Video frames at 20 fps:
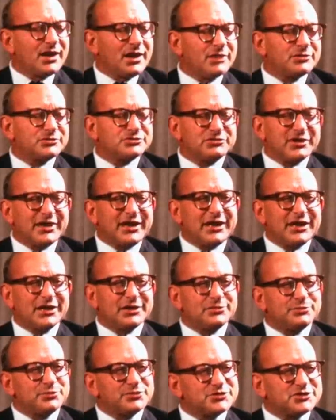I was really in
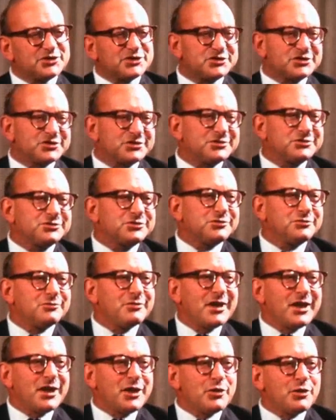a position to
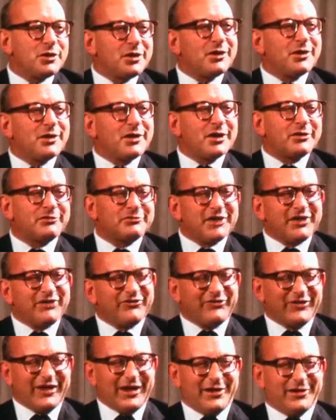rough
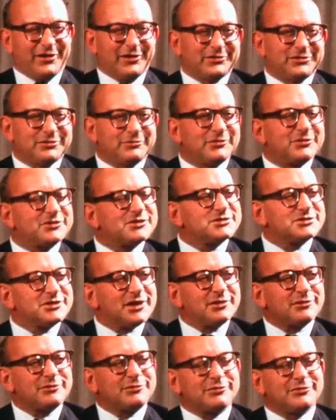out what is
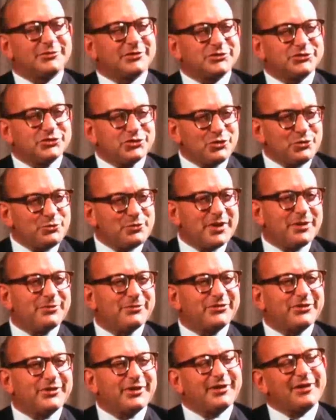now called the two-beam
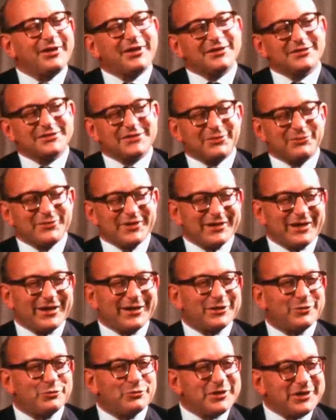theory in something
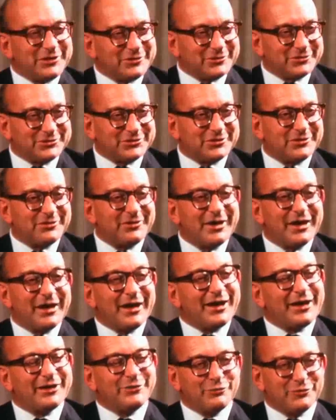like a week or two.
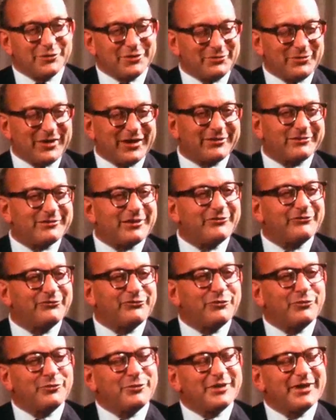I had all the background
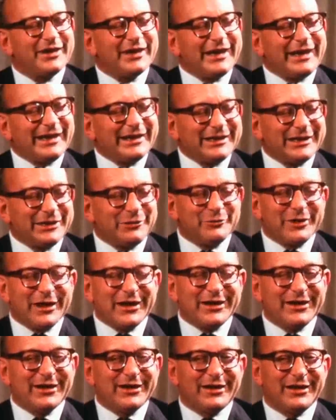formulae
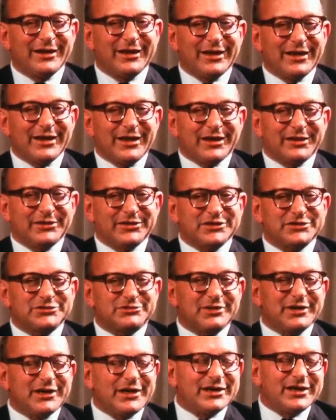anyway. And this
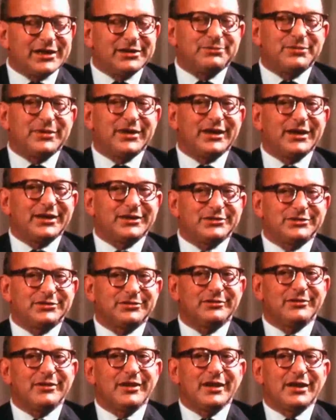really led me
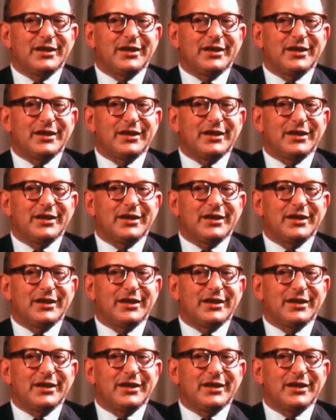into